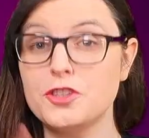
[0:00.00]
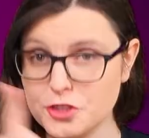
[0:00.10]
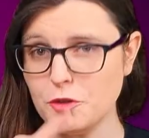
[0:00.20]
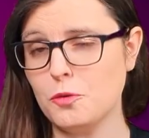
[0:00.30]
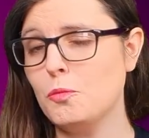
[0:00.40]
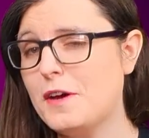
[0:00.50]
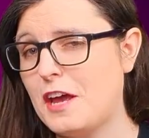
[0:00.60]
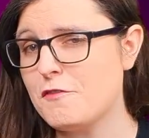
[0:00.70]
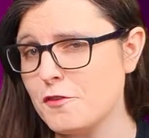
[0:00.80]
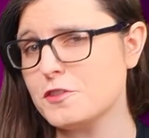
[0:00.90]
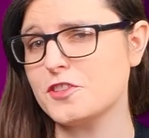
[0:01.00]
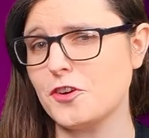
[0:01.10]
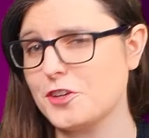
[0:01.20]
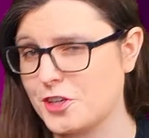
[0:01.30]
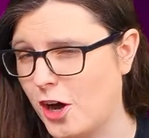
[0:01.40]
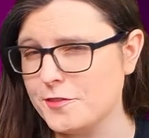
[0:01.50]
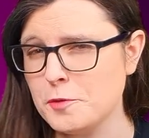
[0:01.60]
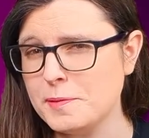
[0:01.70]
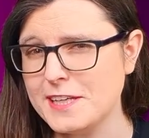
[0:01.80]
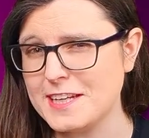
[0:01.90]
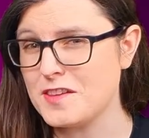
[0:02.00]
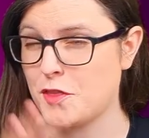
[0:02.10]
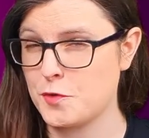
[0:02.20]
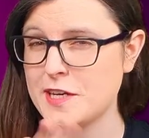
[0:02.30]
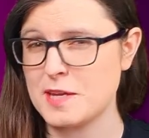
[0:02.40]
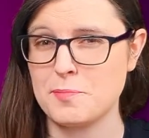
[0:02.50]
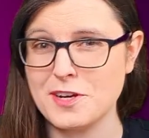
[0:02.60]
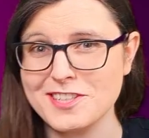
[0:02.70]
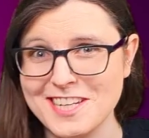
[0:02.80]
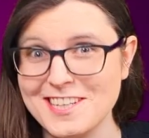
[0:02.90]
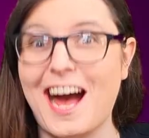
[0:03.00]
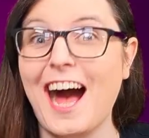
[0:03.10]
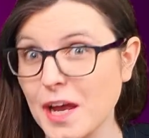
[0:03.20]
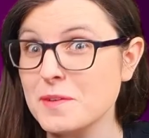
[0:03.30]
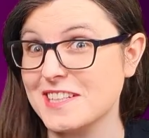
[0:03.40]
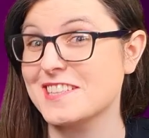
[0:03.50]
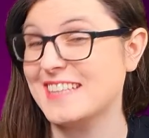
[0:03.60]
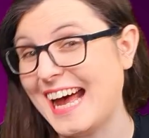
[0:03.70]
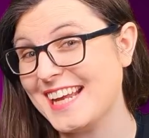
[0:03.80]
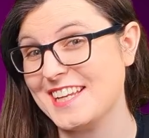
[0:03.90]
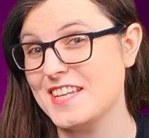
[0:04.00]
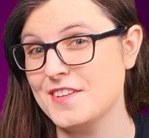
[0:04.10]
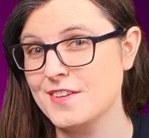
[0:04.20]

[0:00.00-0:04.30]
So when I first started contemplating 3D printing, I was excited,